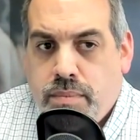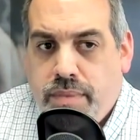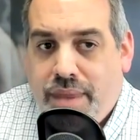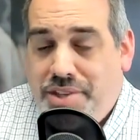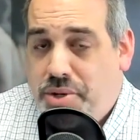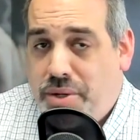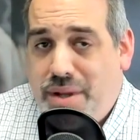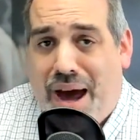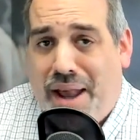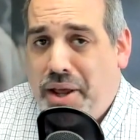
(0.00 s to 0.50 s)

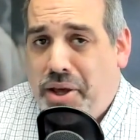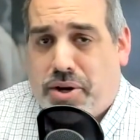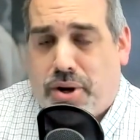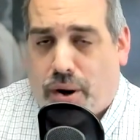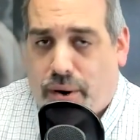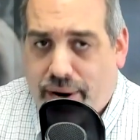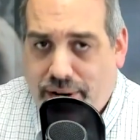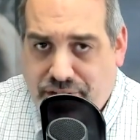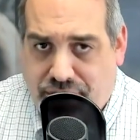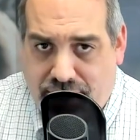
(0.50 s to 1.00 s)
These are not
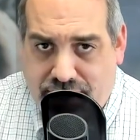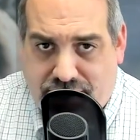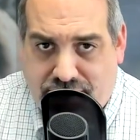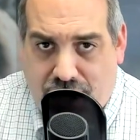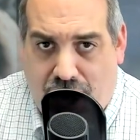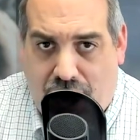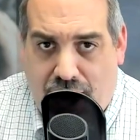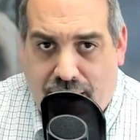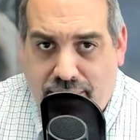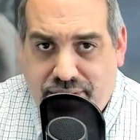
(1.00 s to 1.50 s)
encouraging
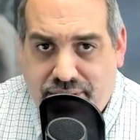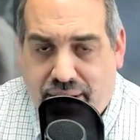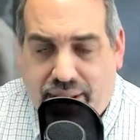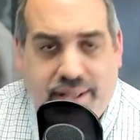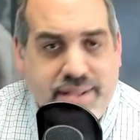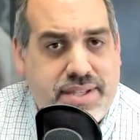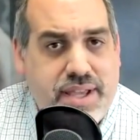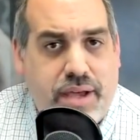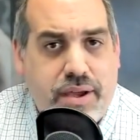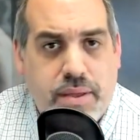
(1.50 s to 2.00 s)
signs, I
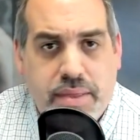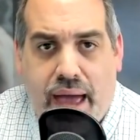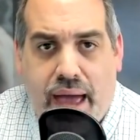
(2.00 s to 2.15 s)
can tell you